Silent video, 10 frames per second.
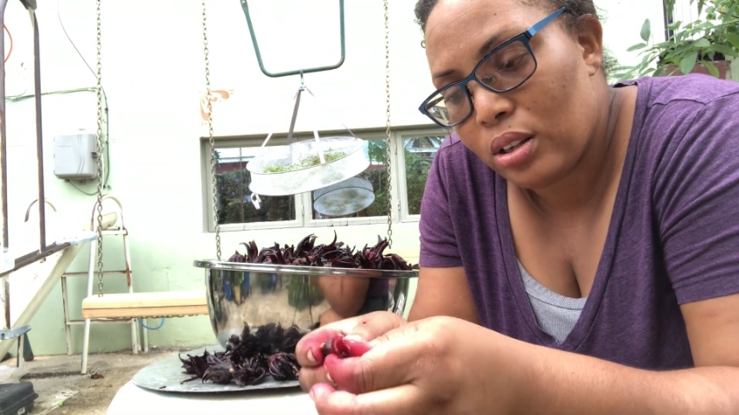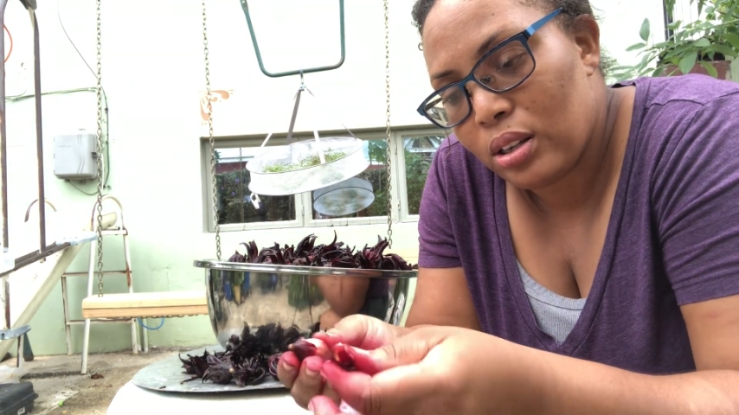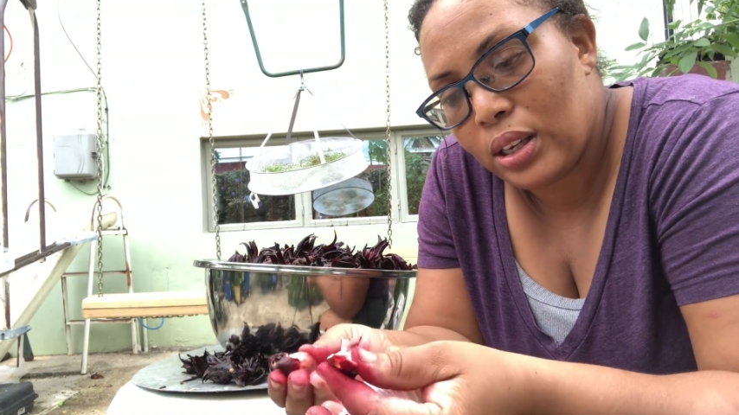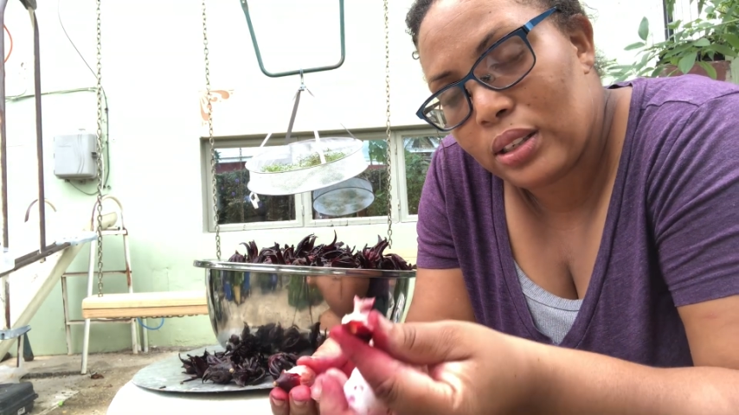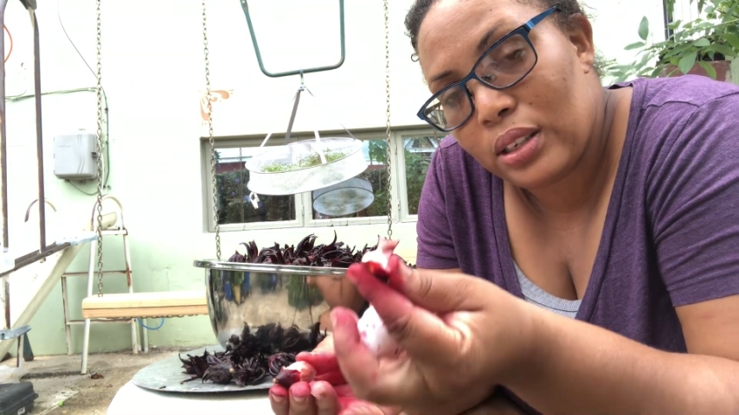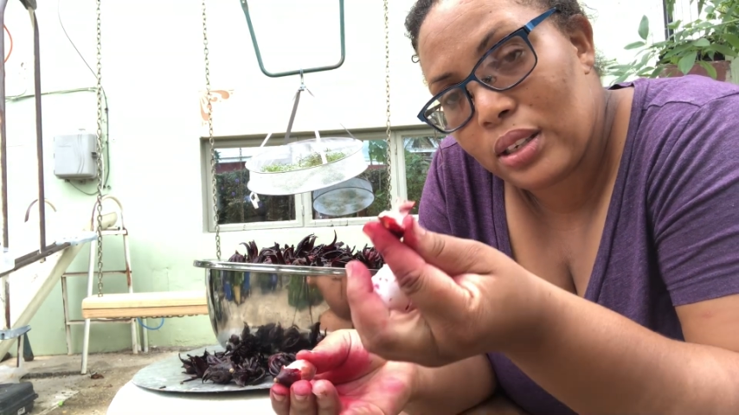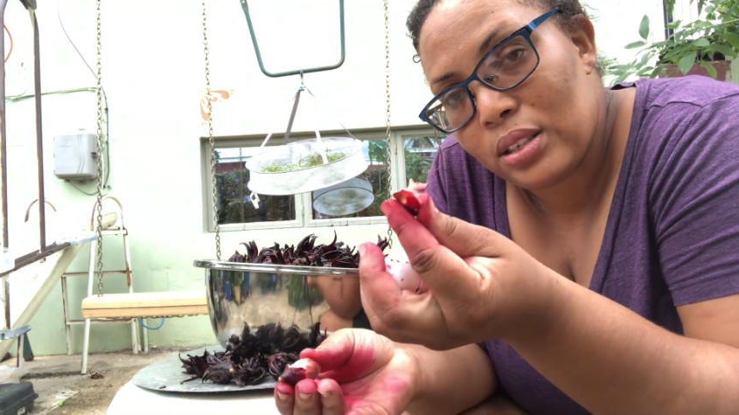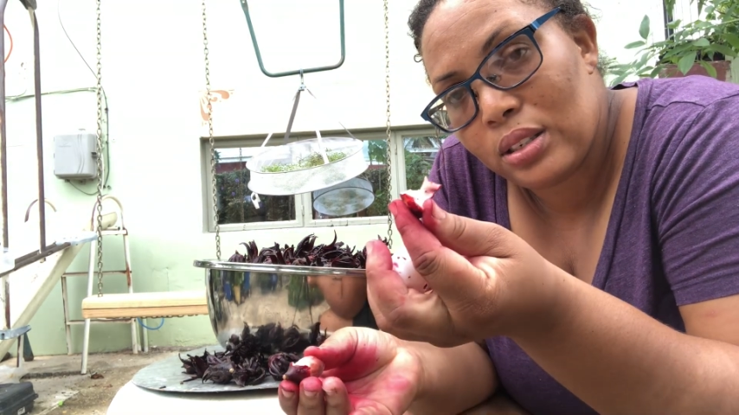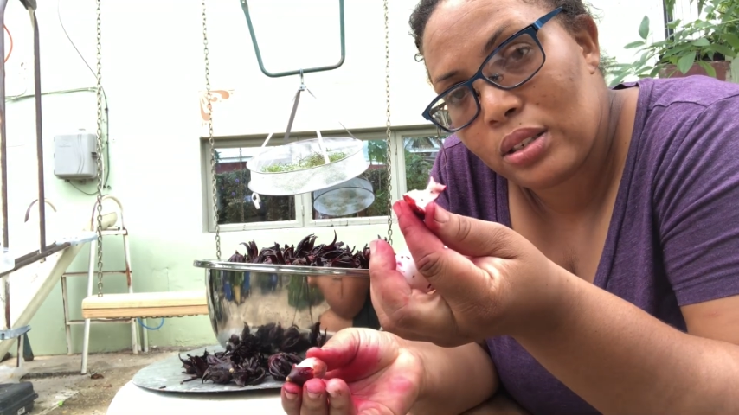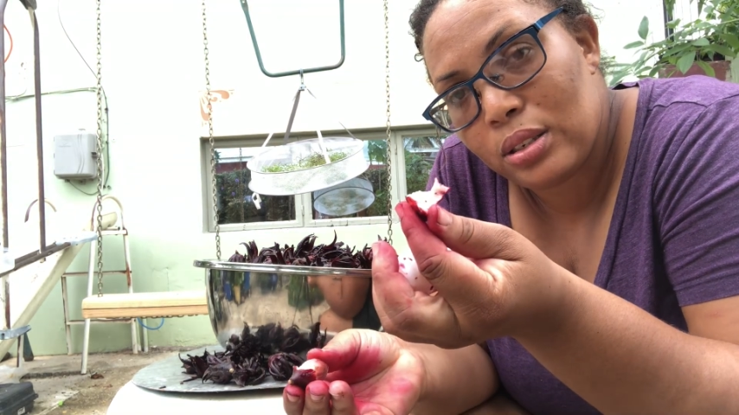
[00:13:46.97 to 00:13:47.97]
like
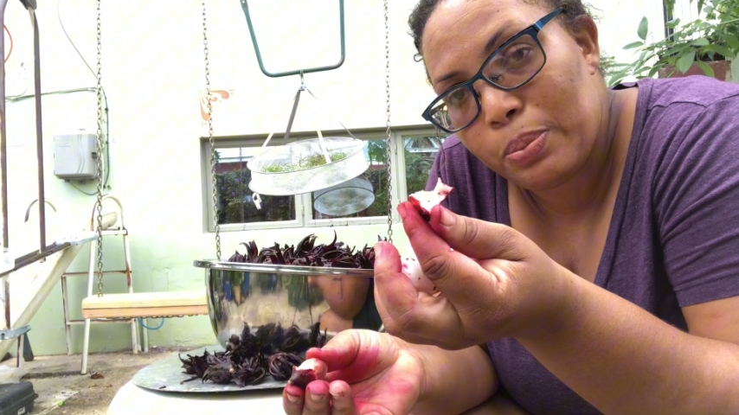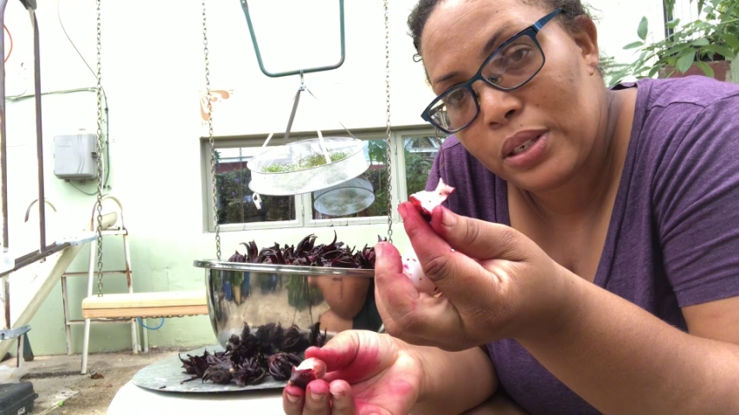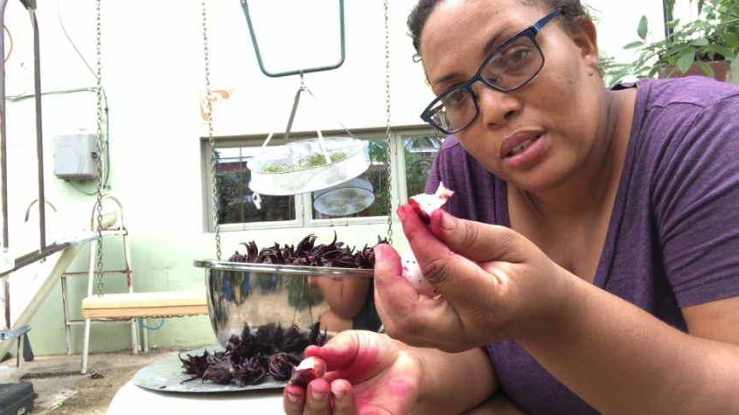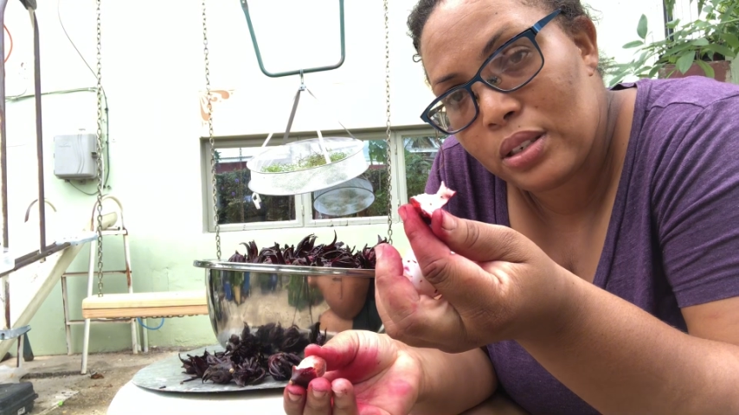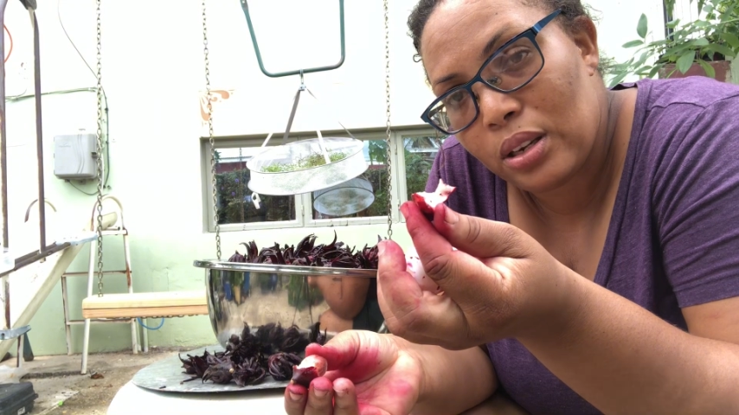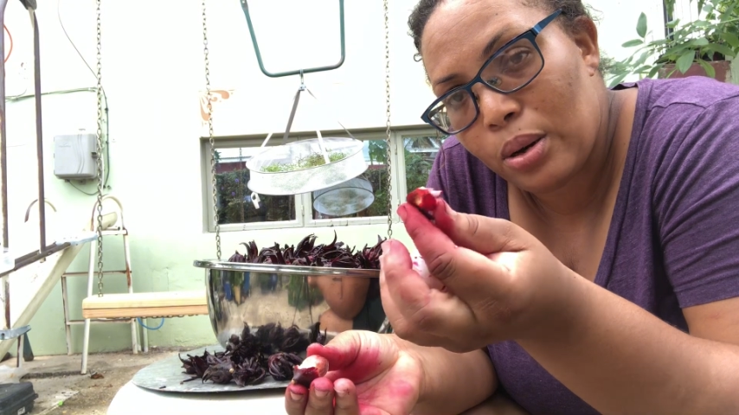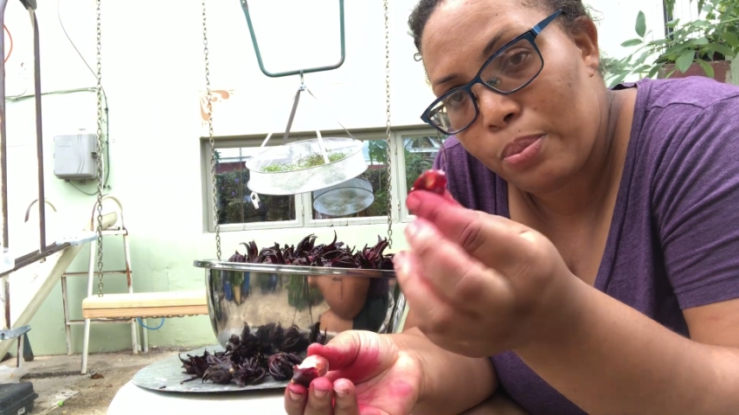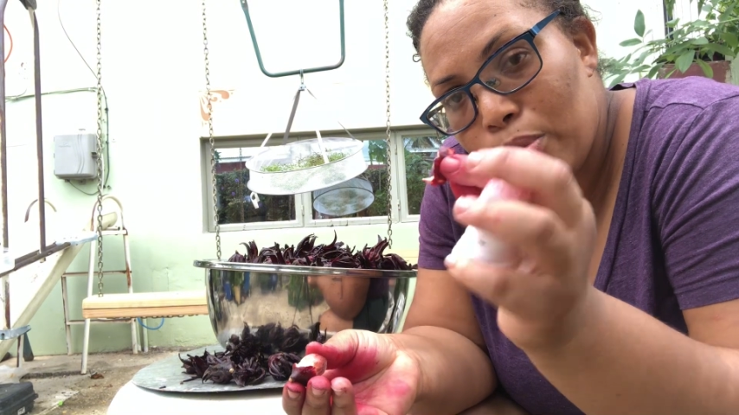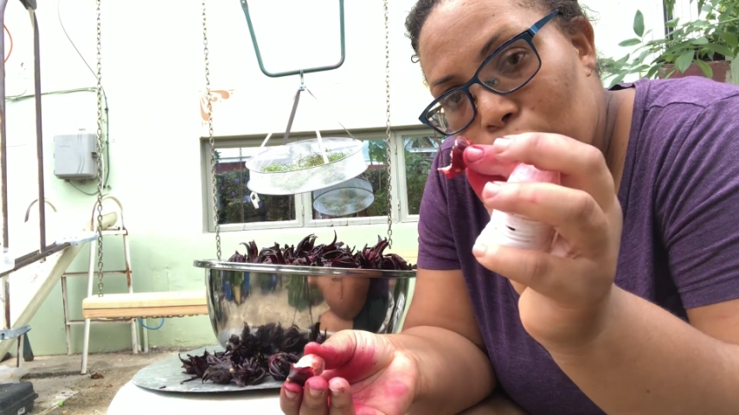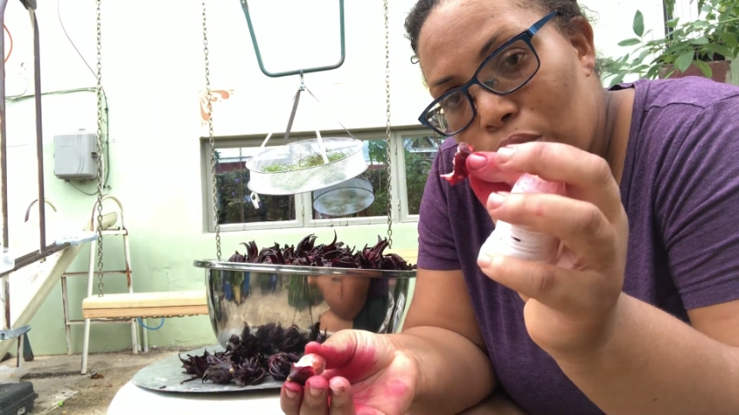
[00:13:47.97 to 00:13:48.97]
these pieces that are
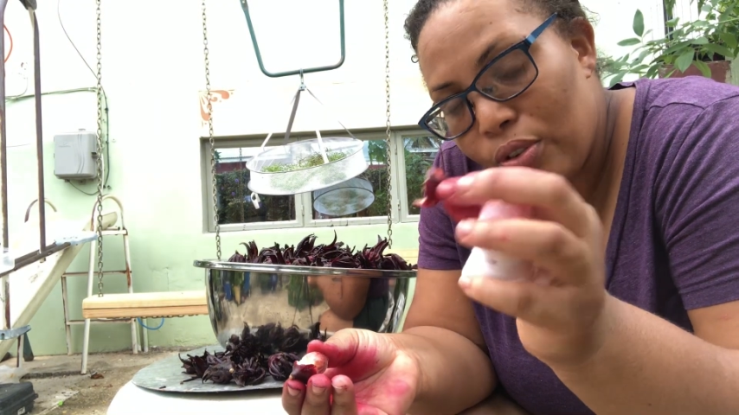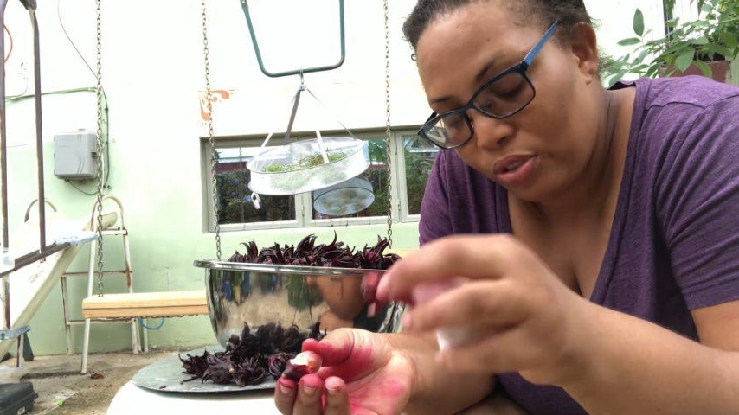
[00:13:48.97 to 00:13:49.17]
broken off